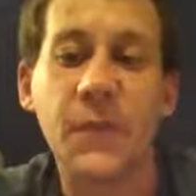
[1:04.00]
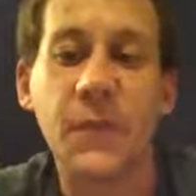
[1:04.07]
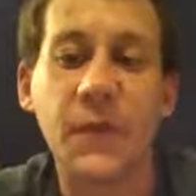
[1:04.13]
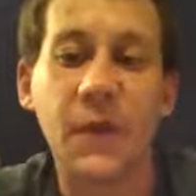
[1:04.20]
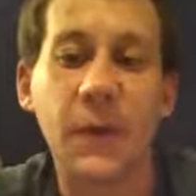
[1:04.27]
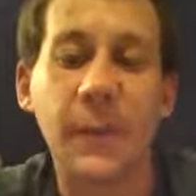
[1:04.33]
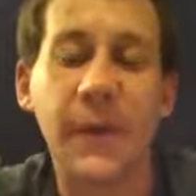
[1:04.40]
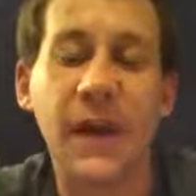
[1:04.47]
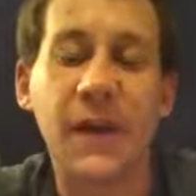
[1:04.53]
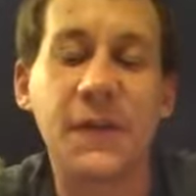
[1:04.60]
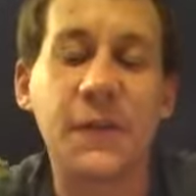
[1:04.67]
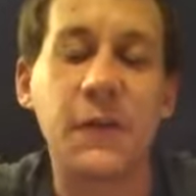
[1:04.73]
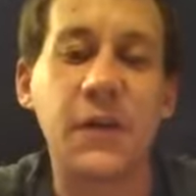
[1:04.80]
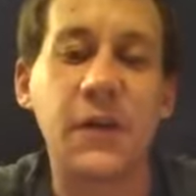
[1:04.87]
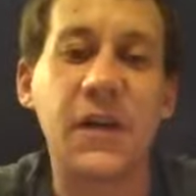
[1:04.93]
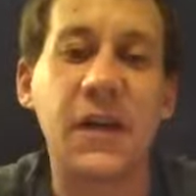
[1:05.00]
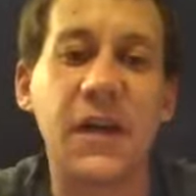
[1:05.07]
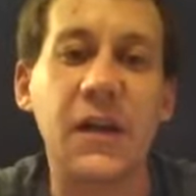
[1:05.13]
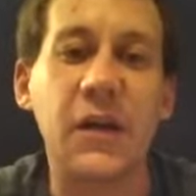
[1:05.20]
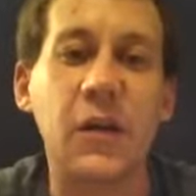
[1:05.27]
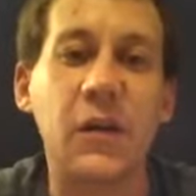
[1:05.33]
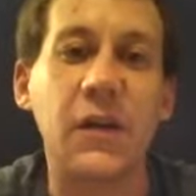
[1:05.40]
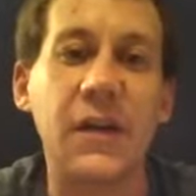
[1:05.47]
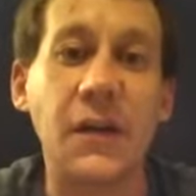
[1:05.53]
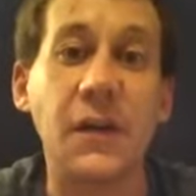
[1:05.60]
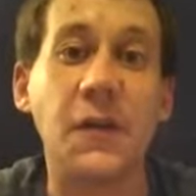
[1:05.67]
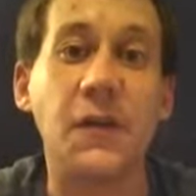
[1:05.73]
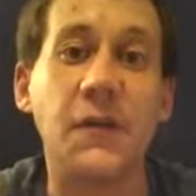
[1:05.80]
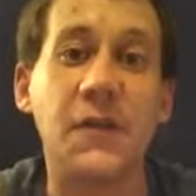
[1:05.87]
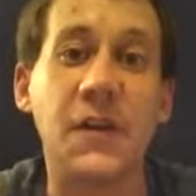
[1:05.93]
the capacitor in here
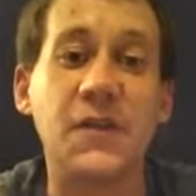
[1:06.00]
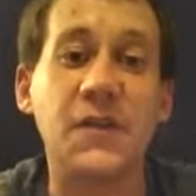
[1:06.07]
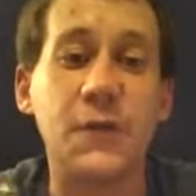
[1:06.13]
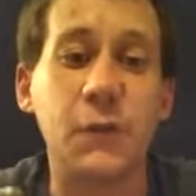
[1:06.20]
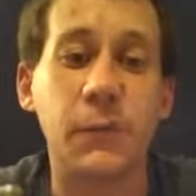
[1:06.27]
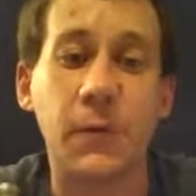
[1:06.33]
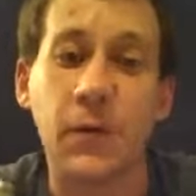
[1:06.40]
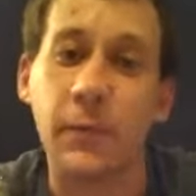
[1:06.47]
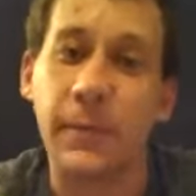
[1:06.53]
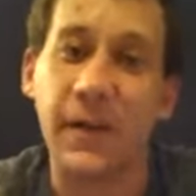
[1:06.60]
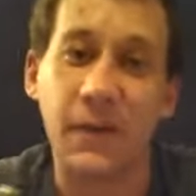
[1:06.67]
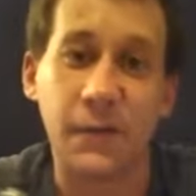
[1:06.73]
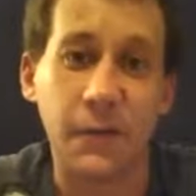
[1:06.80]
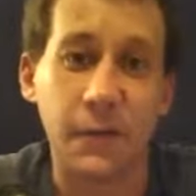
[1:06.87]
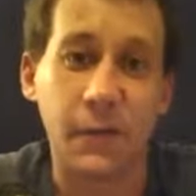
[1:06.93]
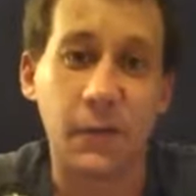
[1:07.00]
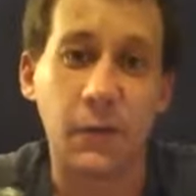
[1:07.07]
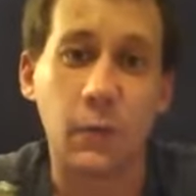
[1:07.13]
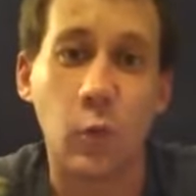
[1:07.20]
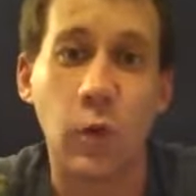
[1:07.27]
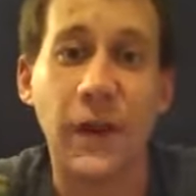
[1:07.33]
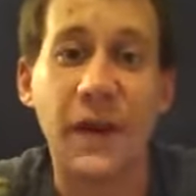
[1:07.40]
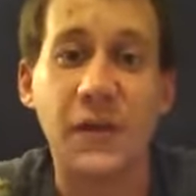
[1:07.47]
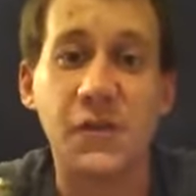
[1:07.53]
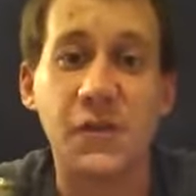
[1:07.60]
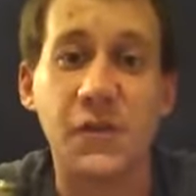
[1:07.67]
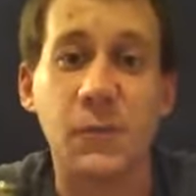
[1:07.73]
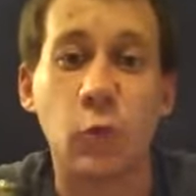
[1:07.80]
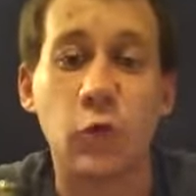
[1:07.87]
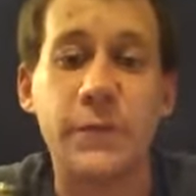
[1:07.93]
is a supercapacitor, or
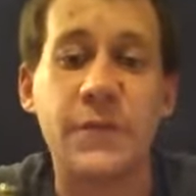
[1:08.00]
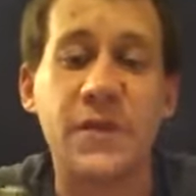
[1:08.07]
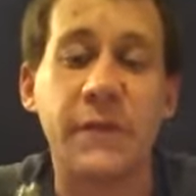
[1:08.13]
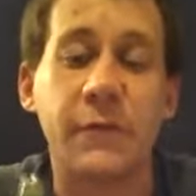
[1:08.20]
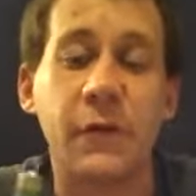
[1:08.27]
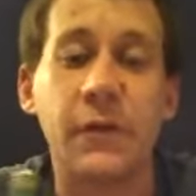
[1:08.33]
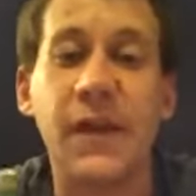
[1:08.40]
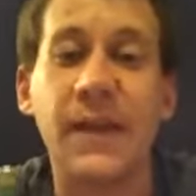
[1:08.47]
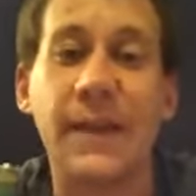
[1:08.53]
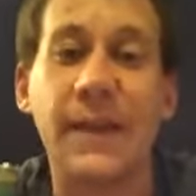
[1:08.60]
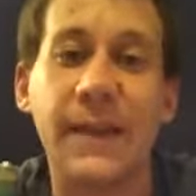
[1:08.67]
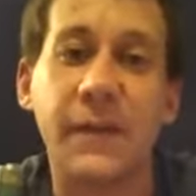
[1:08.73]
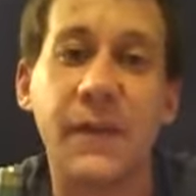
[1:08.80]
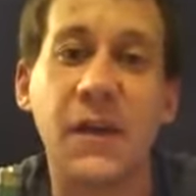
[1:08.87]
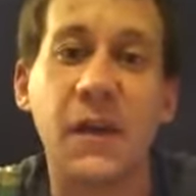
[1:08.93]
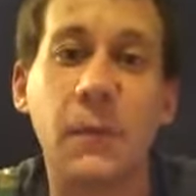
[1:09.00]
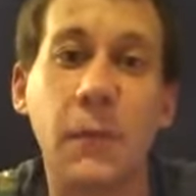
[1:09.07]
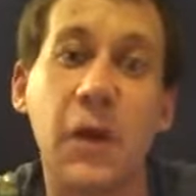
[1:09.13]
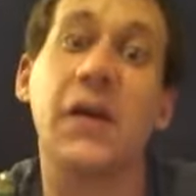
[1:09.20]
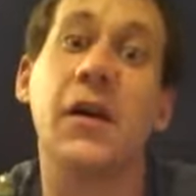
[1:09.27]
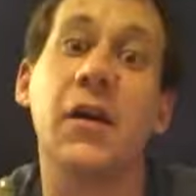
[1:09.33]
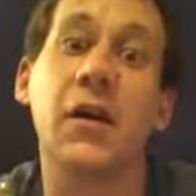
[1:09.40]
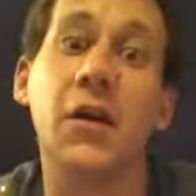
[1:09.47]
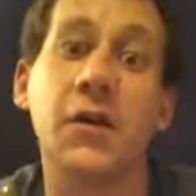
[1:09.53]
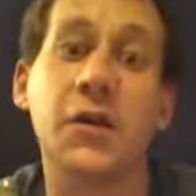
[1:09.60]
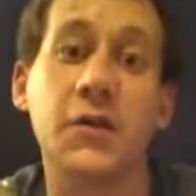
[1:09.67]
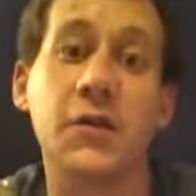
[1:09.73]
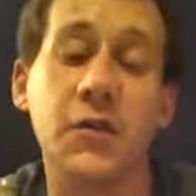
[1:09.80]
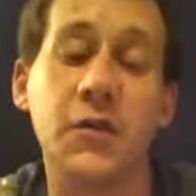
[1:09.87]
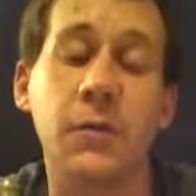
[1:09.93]
actually more specifically a lithium-ion
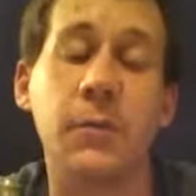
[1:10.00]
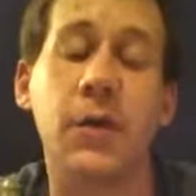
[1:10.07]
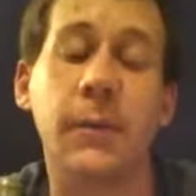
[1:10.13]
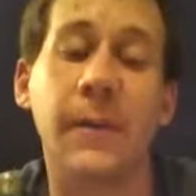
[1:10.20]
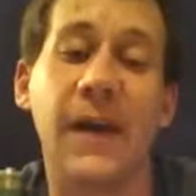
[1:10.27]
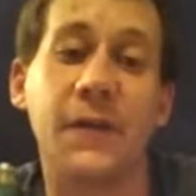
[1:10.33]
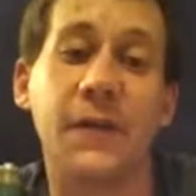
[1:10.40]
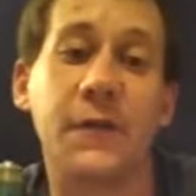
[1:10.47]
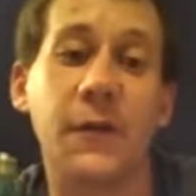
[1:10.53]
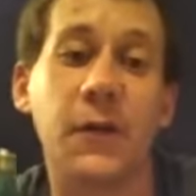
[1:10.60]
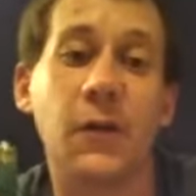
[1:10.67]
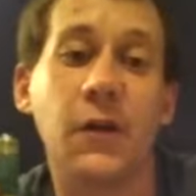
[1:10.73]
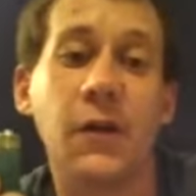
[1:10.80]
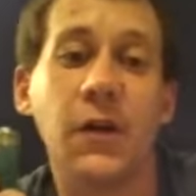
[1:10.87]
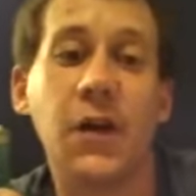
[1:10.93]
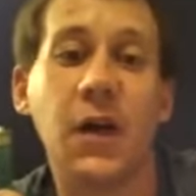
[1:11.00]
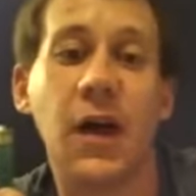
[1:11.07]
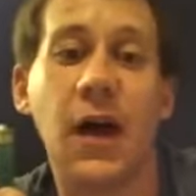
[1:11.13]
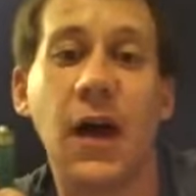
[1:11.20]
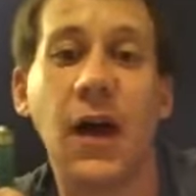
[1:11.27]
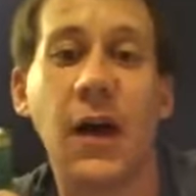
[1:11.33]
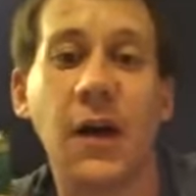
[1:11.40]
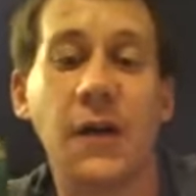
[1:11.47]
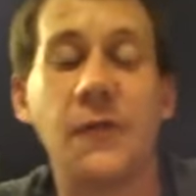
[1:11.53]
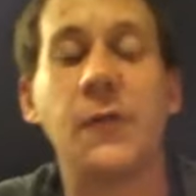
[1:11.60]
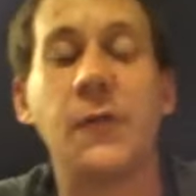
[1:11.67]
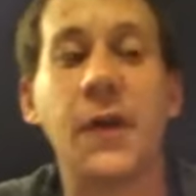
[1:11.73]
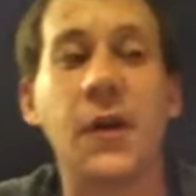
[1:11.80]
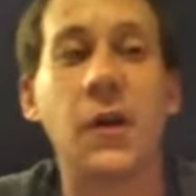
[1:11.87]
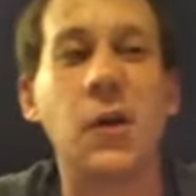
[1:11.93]
supercapacitor.
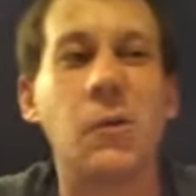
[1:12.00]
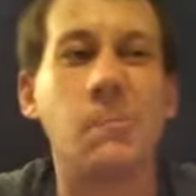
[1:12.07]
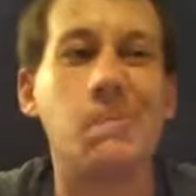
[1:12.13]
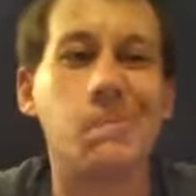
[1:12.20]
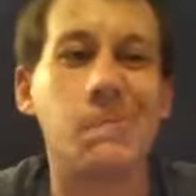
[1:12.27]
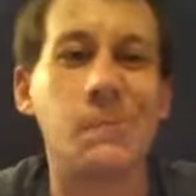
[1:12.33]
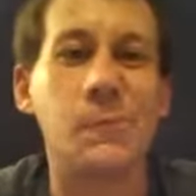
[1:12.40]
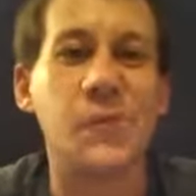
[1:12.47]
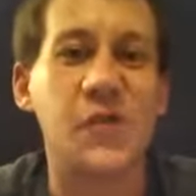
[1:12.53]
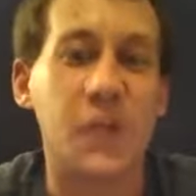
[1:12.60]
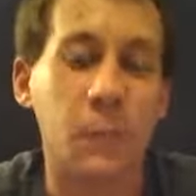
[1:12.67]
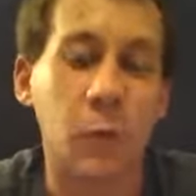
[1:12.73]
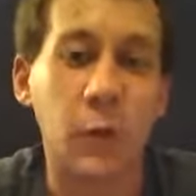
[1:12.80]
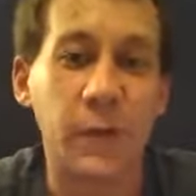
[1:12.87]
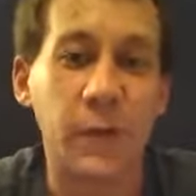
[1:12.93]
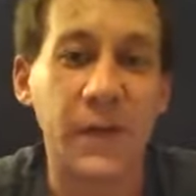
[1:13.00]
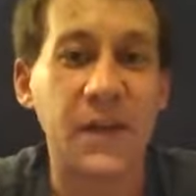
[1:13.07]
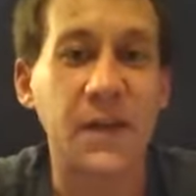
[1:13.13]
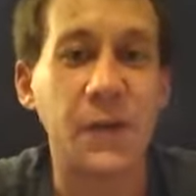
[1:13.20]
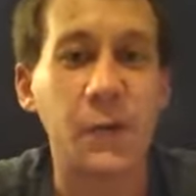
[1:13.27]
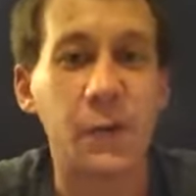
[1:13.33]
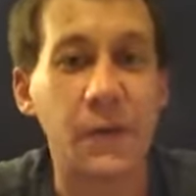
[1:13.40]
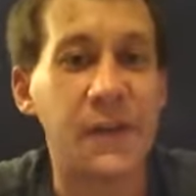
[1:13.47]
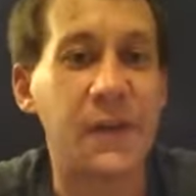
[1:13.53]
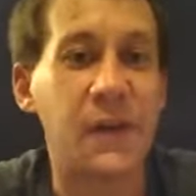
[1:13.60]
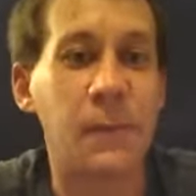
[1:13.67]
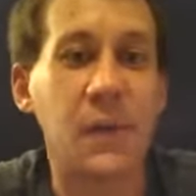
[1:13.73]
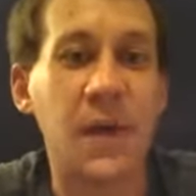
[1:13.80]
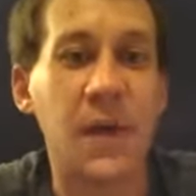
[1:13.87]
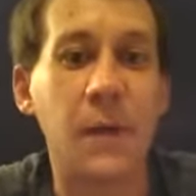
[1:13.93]
They're somewhat related to a
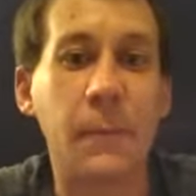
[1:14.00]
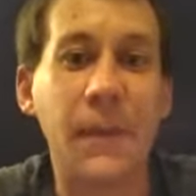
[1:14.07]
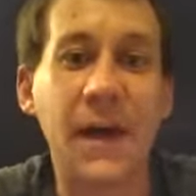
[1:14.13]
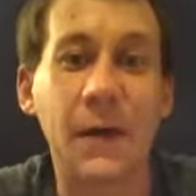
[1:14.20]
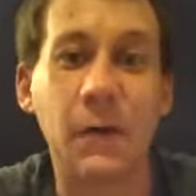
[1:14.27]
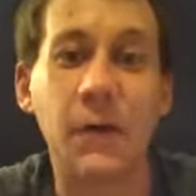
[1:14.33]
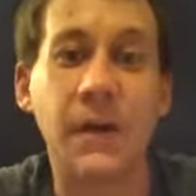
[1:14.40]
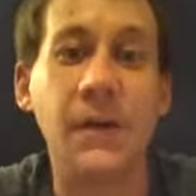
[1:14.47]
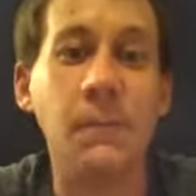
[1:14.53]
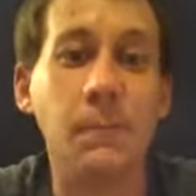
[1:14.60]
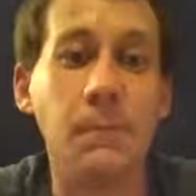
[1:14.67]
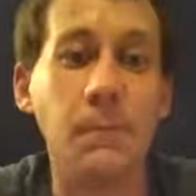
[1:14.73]
lithium-ion battery